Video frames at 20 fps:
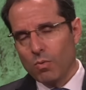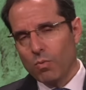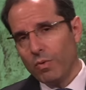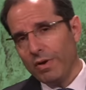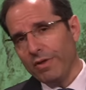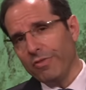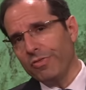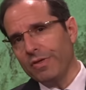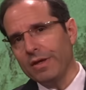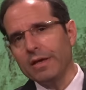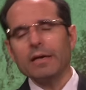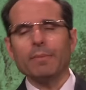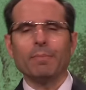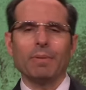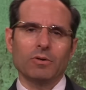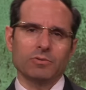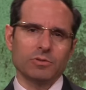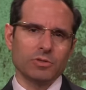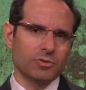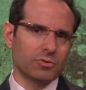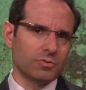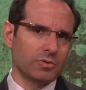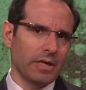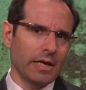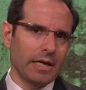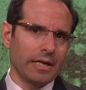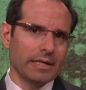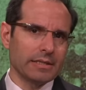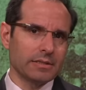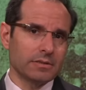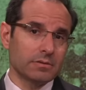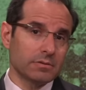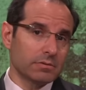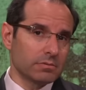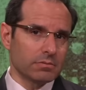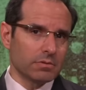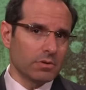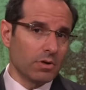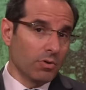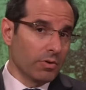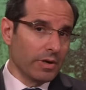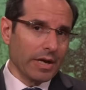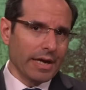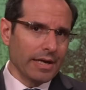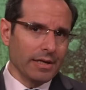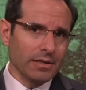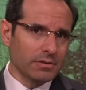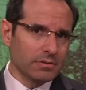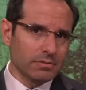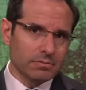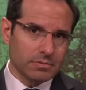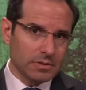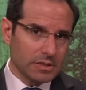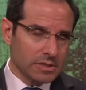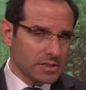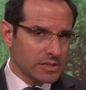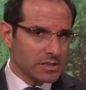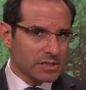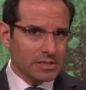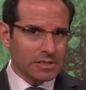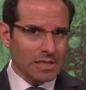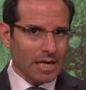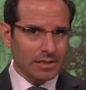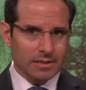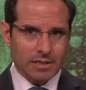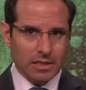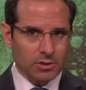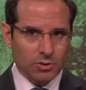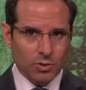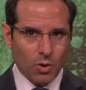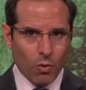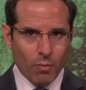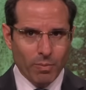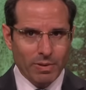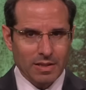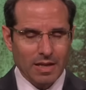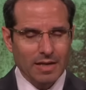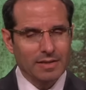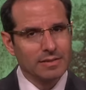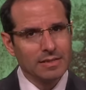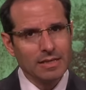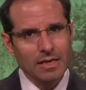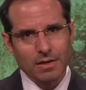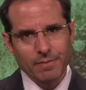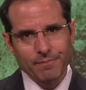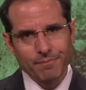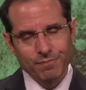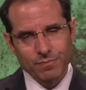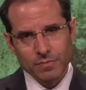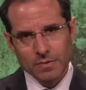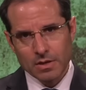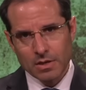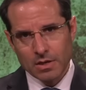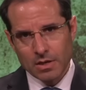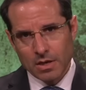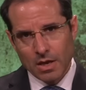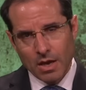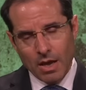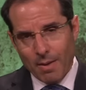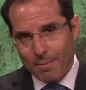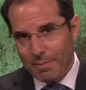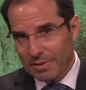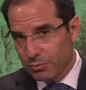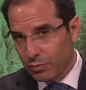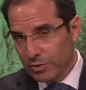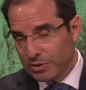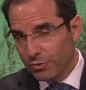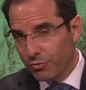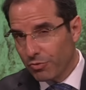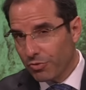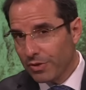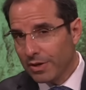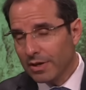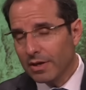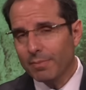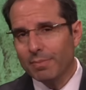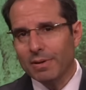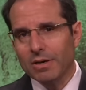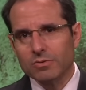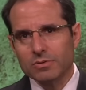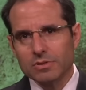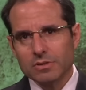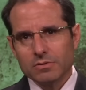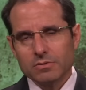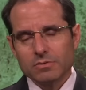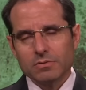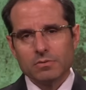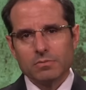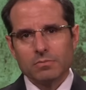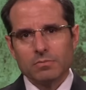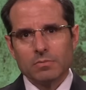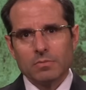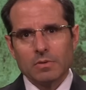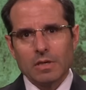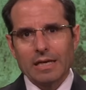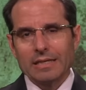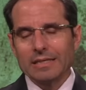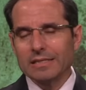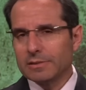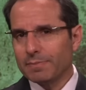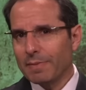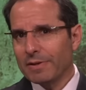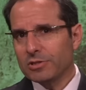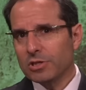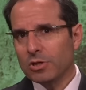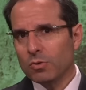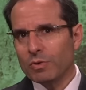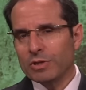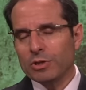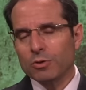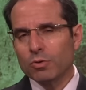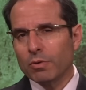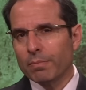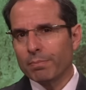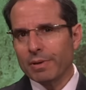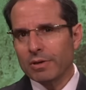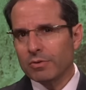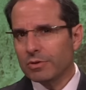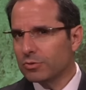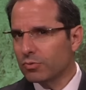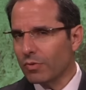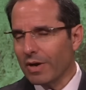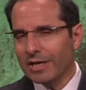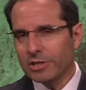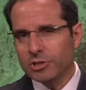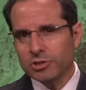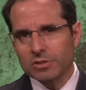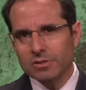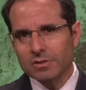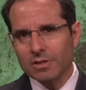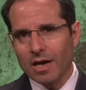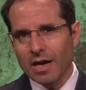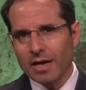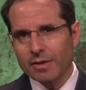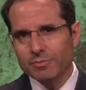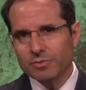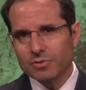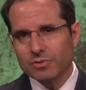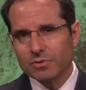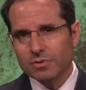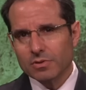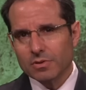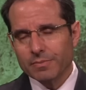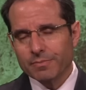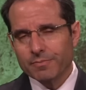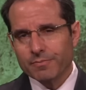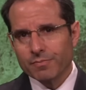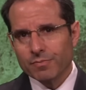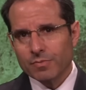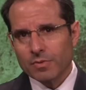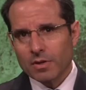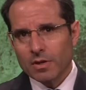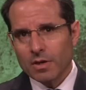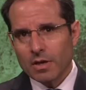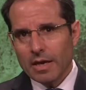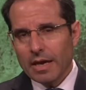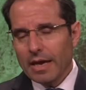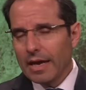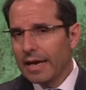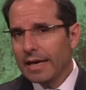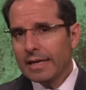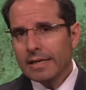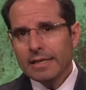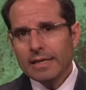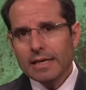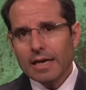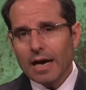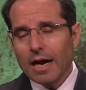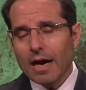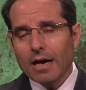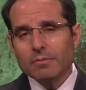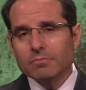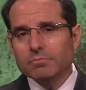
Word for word: We think about it today as, okay, this is not a noble idea. But when you think about it, and especially when you compare it to ancient times, any